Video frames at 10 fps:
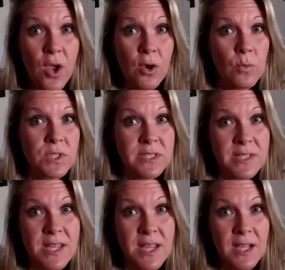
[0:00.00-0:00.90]
we're
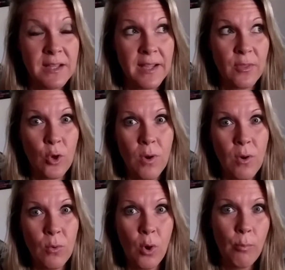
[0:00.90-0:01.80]
seeing like the quote
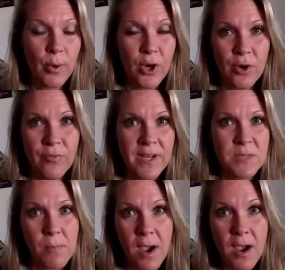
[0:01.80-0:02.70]
unquote perfect
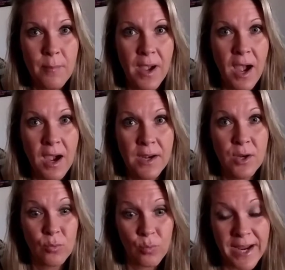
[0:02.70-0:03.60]
mom on
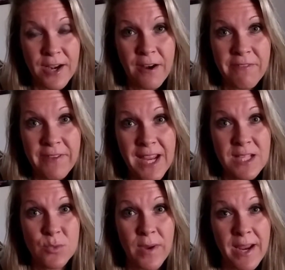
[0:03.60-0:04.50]
right in our
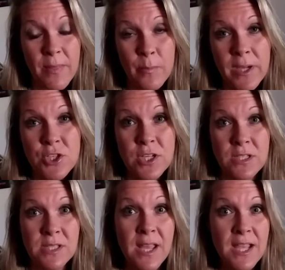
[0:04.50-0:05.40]
face, right in the
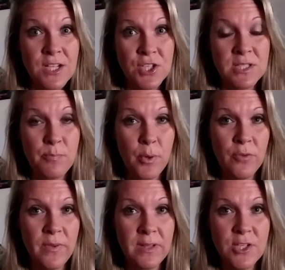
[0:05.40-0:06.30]
pictures. She's
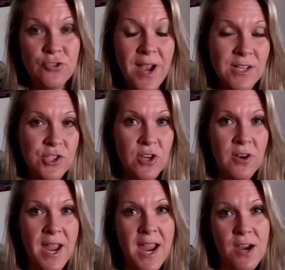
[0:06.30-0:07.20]
perfectly dressed. Her
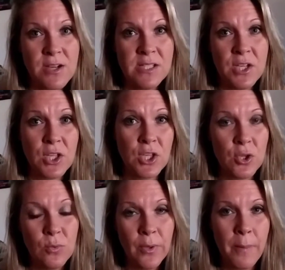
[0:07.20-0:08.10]
hair is in a
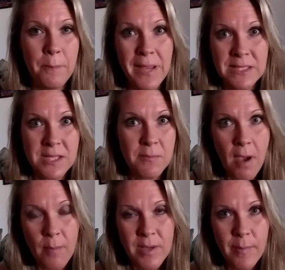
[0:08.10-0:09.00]
cute little messy
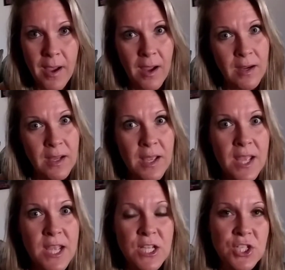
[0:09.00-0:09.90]
mommy bun.
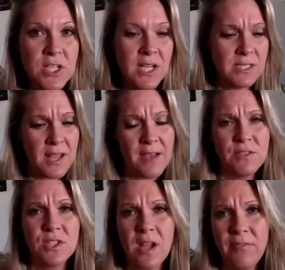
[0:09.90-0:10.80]
She doesn't have
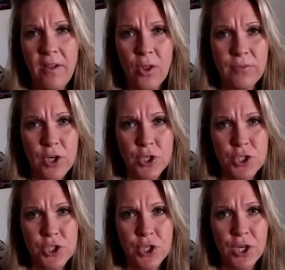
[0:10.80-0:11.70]
stuff all over her
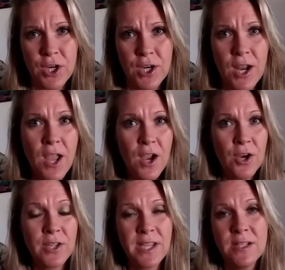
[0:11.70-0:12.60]
shirt. Her
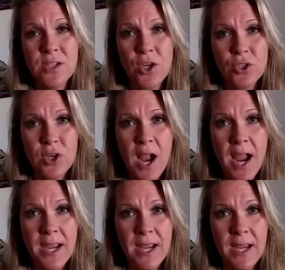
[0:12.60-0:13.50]
kids aren't
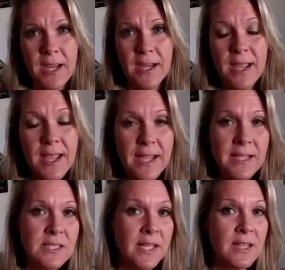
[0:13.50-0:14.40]
crying.
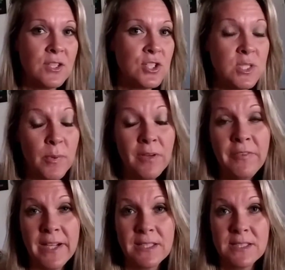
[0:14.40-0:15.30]
It's like she's
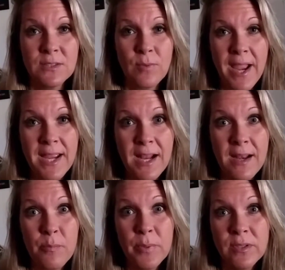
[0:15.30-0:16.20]
perfect, right? And
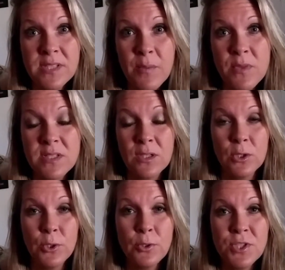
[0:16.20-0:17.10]
it builds up this
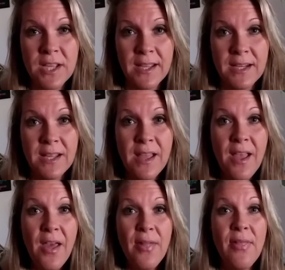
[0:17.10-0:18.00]
illusion
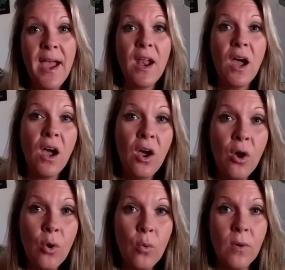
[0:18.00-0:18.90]
that,
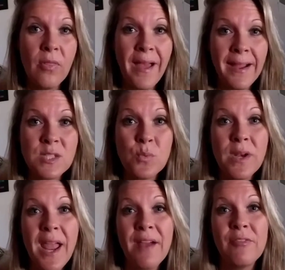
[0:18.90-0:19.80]
oh, that's what
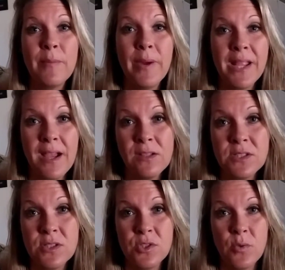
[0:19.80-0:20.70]
everybody else
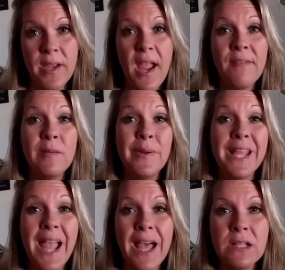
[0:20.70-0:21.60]
is doing.
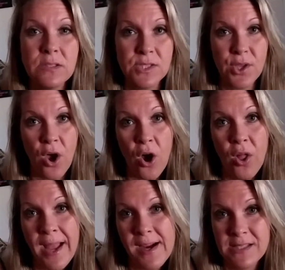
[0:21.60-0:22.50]
Everybody else all
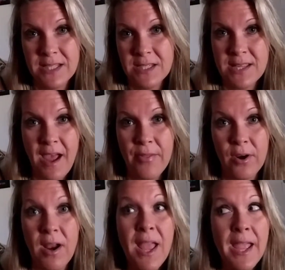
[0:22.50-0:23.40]
has it
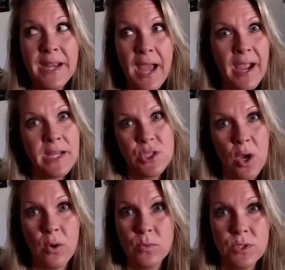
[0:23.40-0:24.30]
together, and I
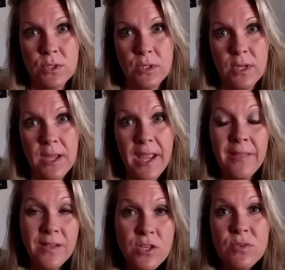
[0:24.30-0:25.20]
don't. And
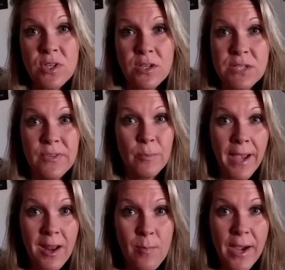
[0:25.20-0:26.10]
then you start to feel
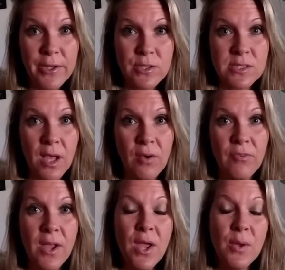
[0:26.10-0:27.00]
bad about
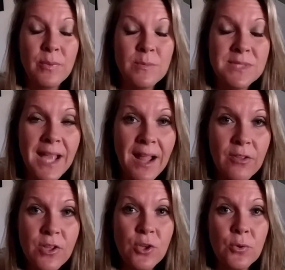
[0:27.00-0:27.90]
yourself. But I'm
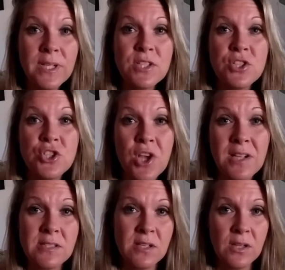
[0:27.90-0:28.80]
telling you, it's
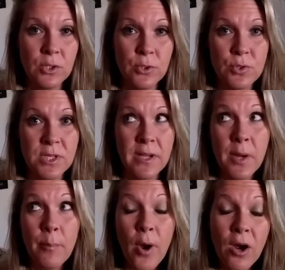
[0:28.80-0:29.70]
just an illusion. And a
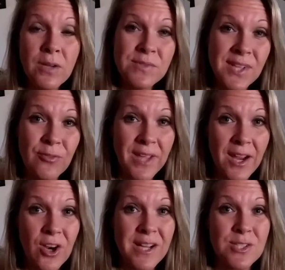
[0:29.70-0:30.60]
part of
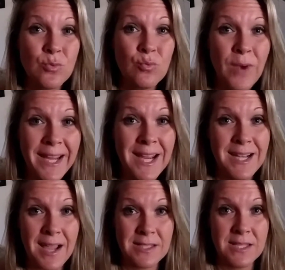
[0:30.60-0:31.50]
self-care is
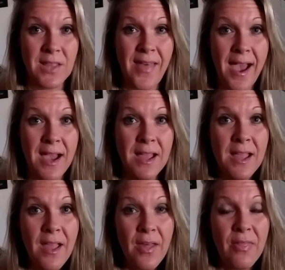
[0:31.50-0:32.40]
recognizing that
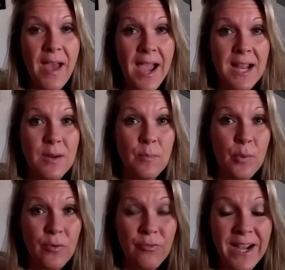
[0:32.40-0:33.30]

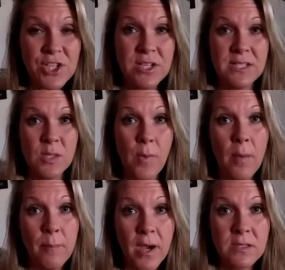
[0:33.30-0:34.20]
perfectionism
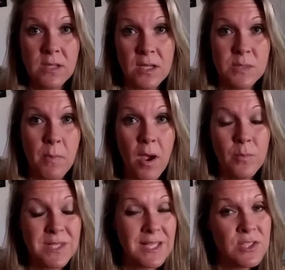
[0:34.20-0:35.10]
amongst us
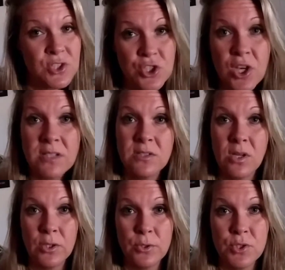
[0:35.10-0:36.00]
moms is just an
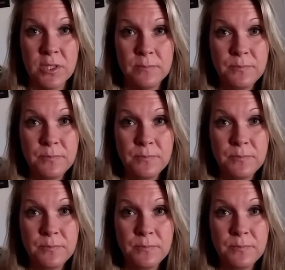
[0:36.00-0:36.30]
illusion.